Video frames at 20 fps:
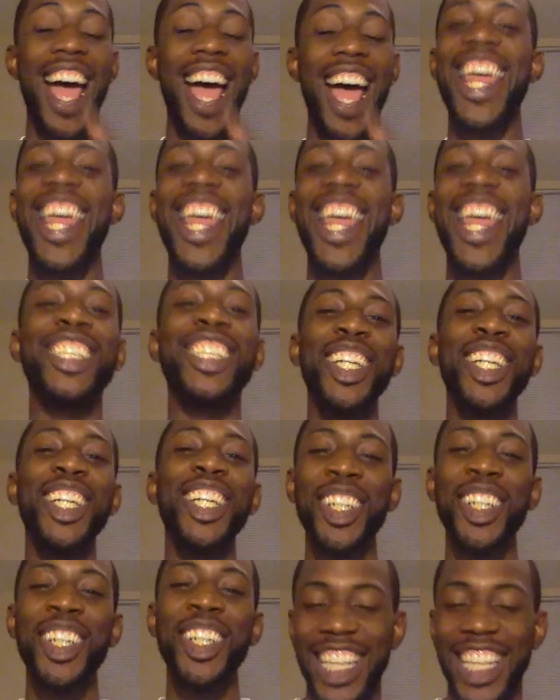That's
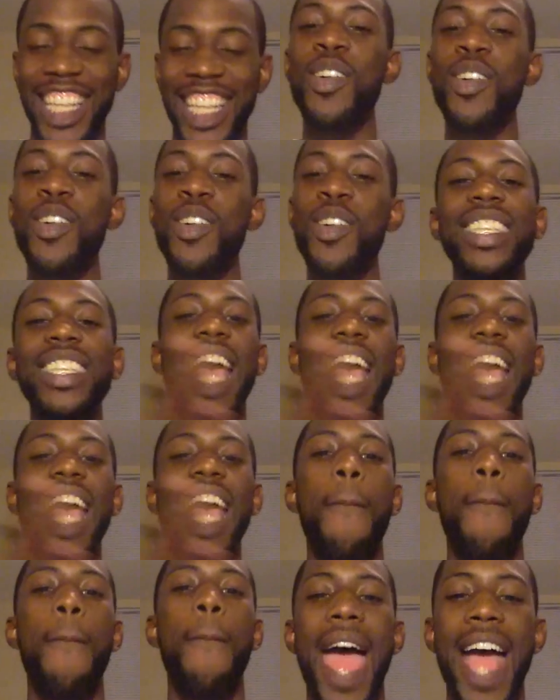huge that you can
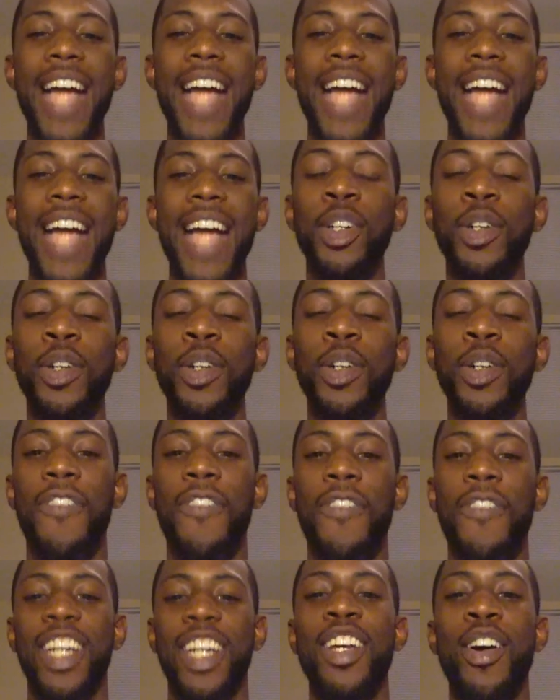tie back to the
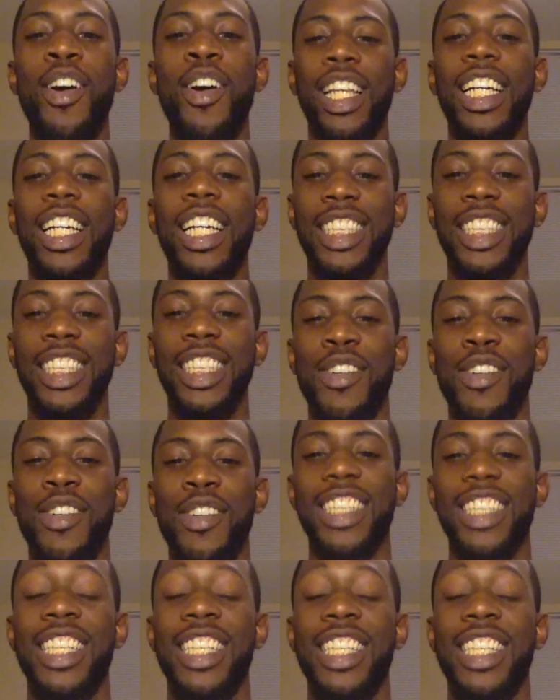video lead
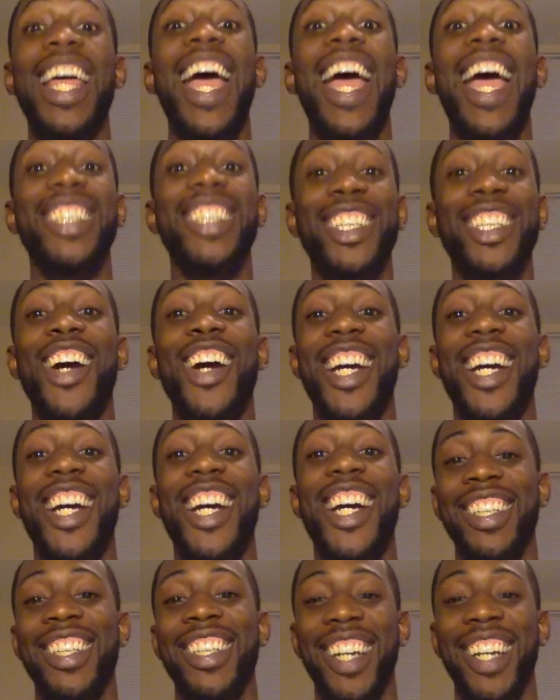generation. That's
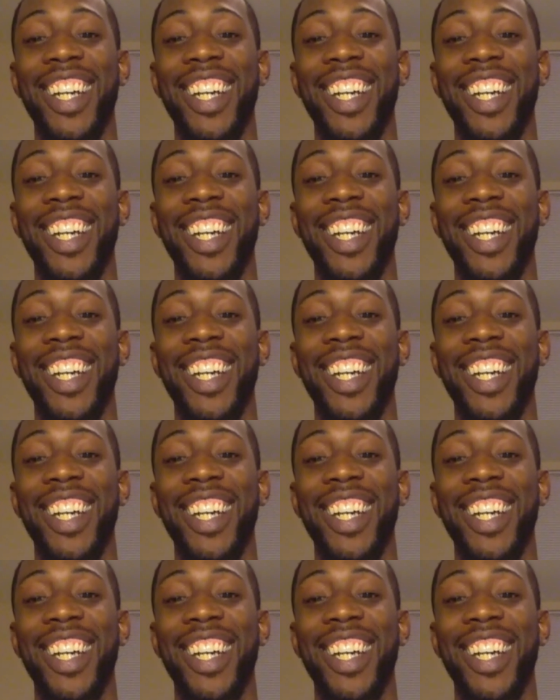crazy.